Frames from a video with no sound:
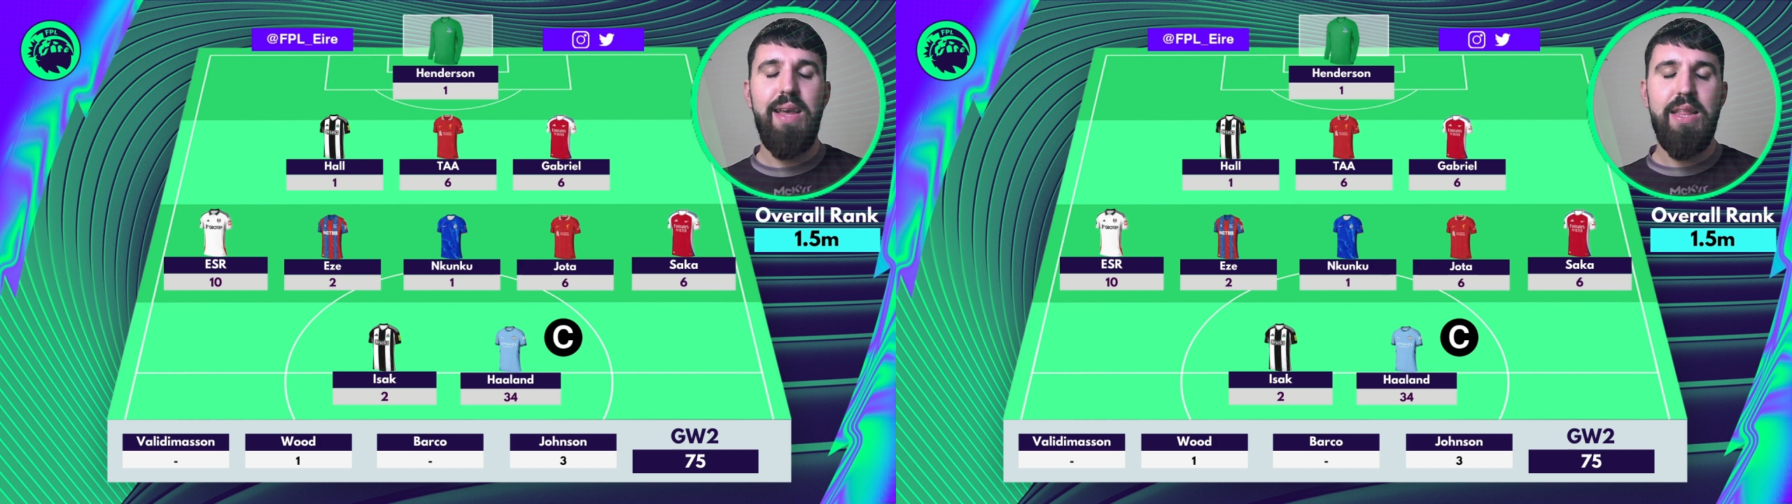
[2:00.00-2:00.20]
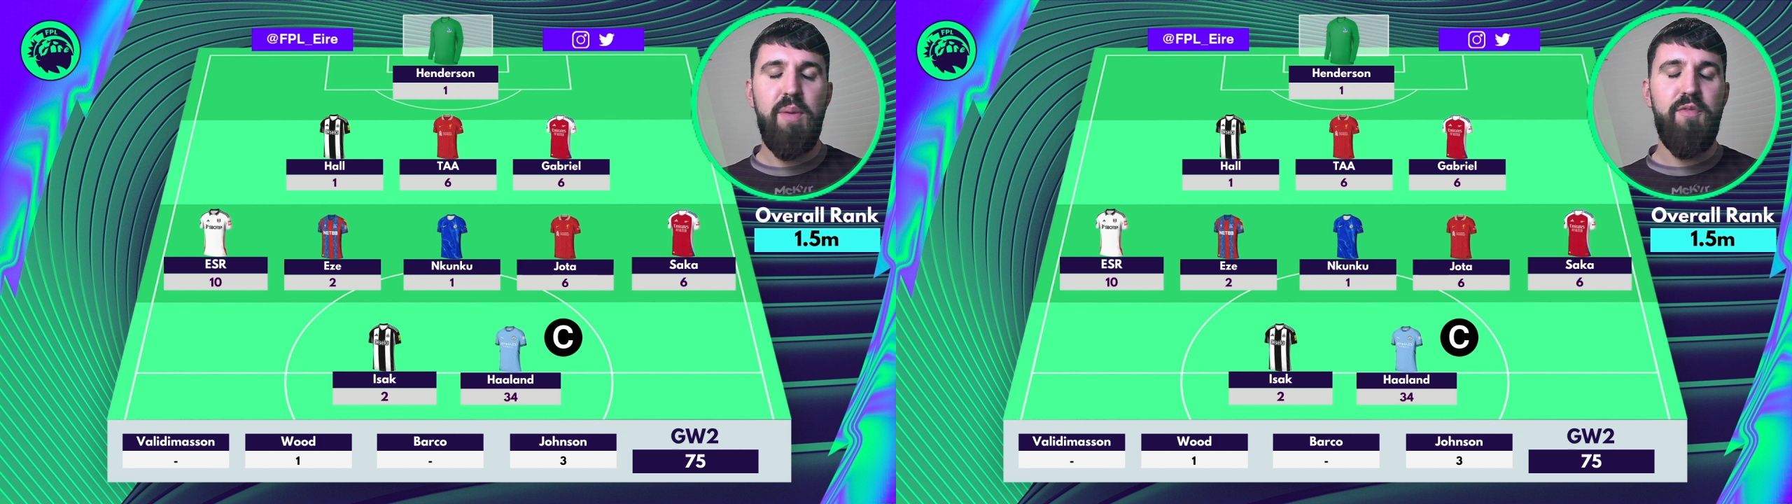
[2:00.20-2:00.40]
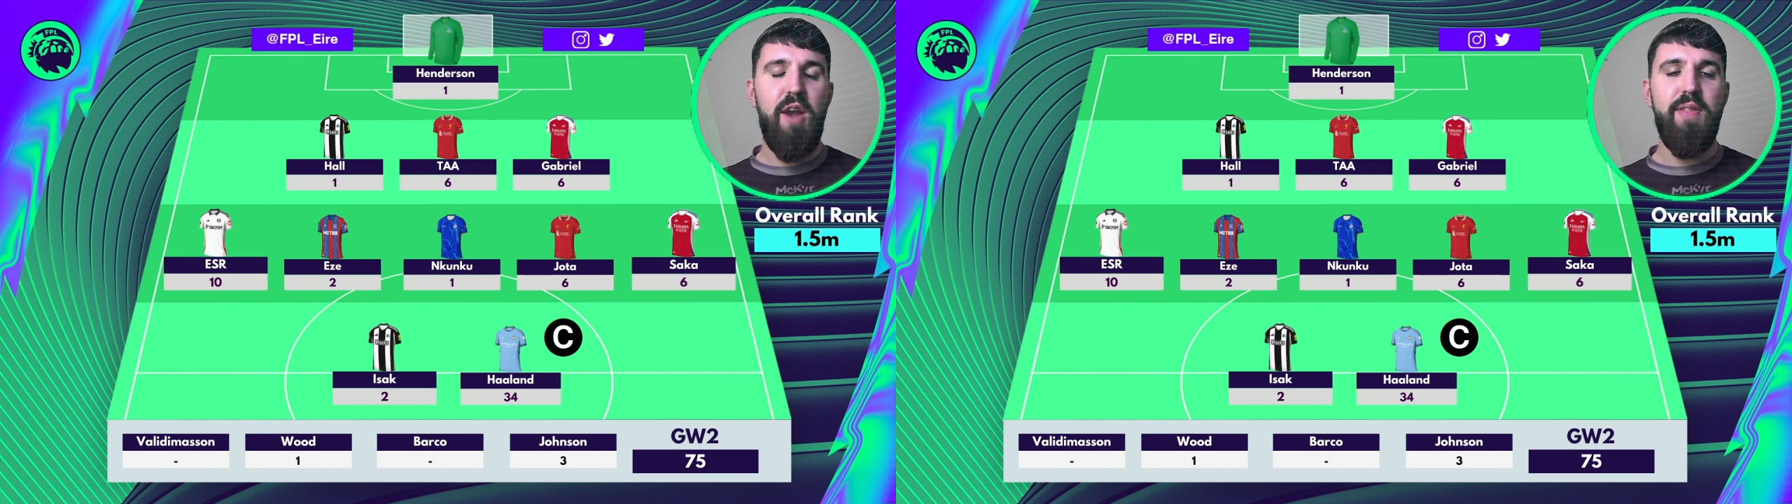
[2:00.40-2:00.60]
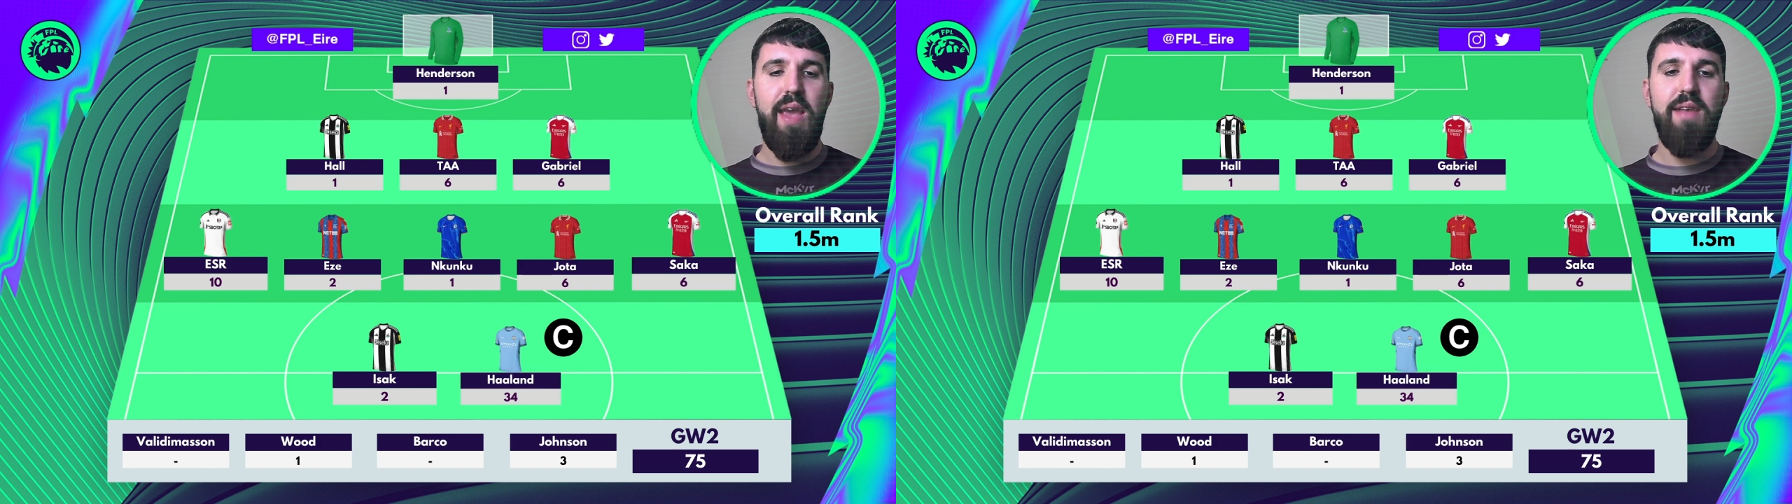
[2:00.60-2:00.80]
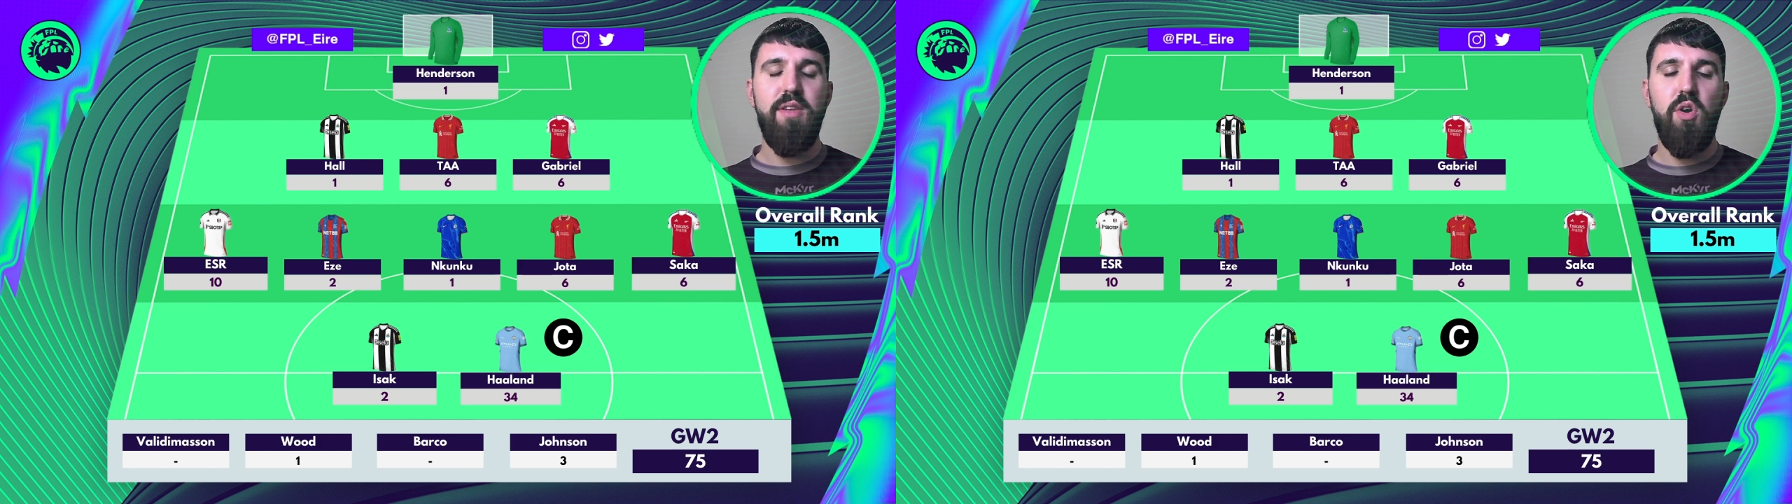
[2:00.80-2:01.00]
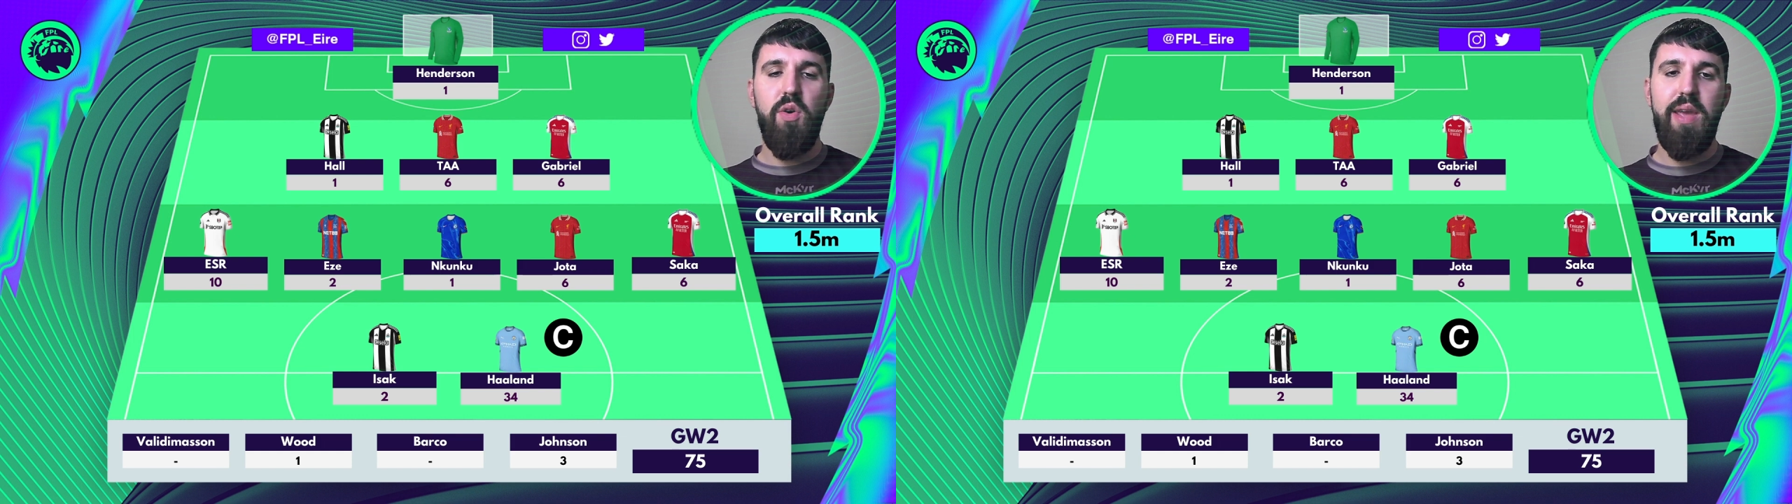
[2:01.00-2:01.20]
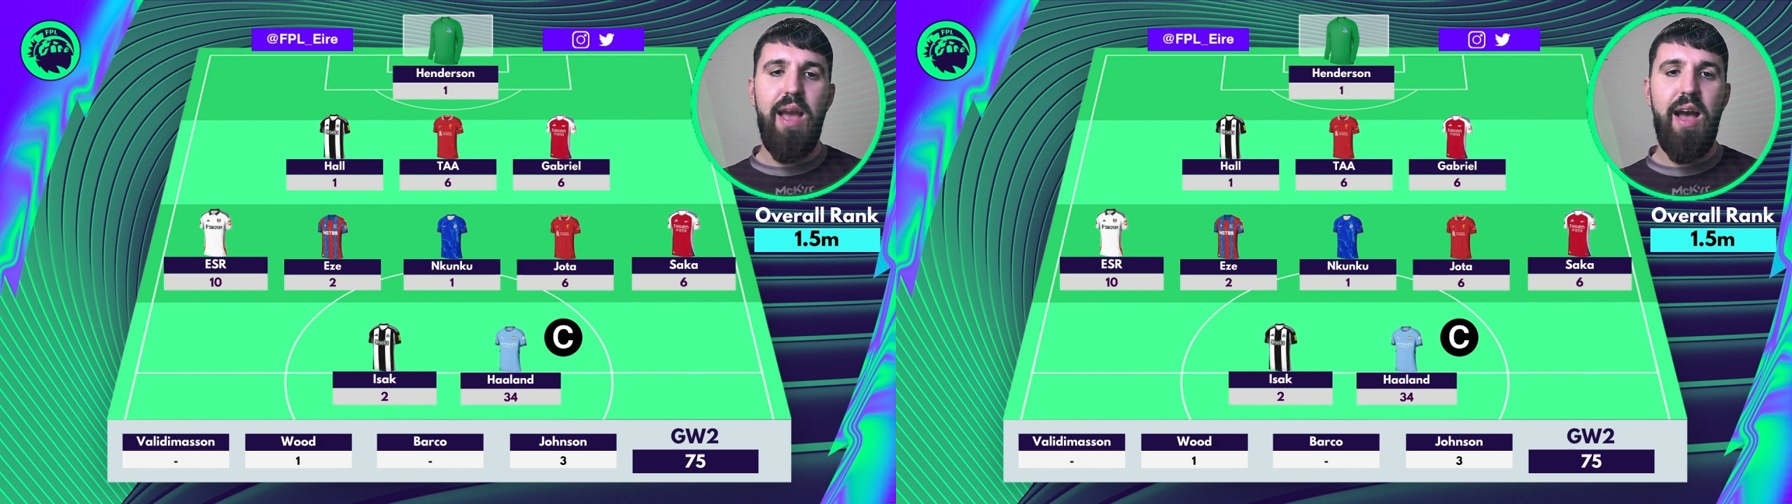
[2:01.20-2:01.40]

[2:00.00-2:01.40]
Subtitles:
To be fair to Eze though, he